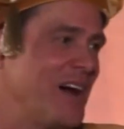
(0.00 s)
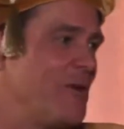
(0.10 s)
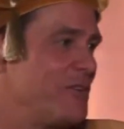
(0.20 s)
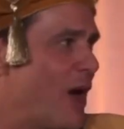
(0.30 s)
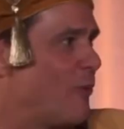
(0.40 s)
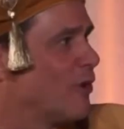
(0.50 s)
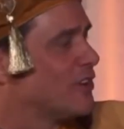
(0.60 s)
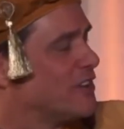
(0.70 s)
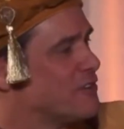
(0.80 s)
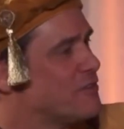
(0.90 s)
I
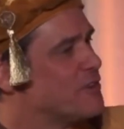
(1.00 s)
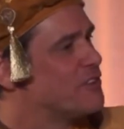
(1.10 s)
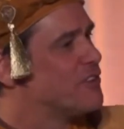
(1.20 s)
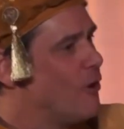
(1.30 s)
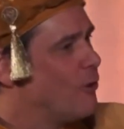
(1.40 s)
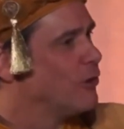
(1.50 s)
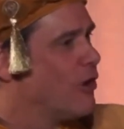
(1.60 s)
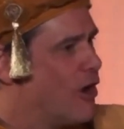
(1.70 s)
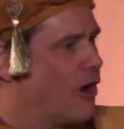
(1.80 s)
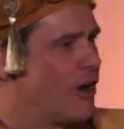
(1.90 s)
worked on this for so
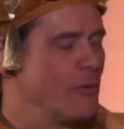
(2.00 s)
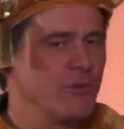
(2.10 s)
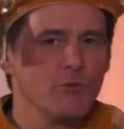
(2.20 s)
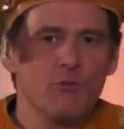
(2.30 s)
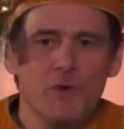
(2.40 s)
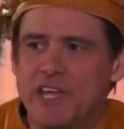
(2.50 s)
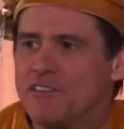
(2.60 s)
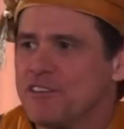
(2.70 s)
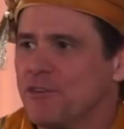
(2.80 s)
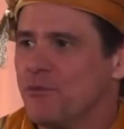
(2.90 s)
long. I was
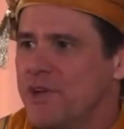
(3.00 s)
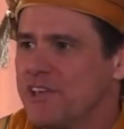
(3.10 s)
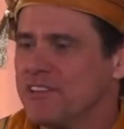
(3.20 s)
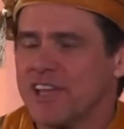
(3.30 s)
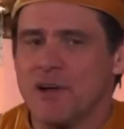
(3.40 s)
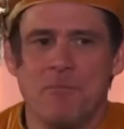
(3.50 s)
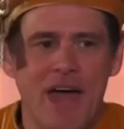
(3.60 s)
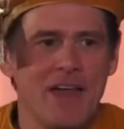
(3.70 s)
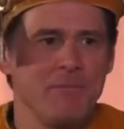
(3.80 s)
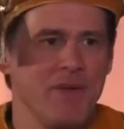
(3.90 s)
weeks and weeks like a
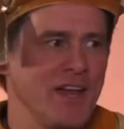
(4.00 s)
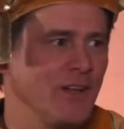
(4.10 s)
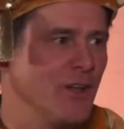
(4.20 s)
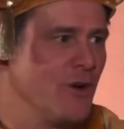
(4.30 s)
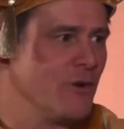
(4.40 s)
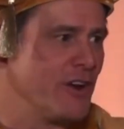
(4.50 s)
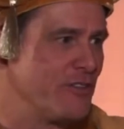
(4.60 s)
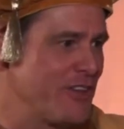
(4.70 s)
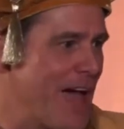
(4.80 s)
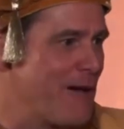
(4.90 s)
madman alone on
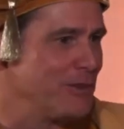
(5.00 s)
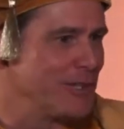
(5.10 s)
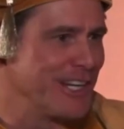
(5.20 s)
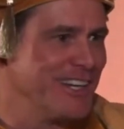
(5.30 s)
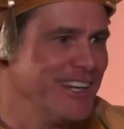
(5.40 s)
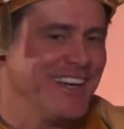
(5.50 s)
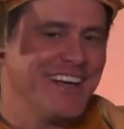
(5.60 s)
a scaffolding.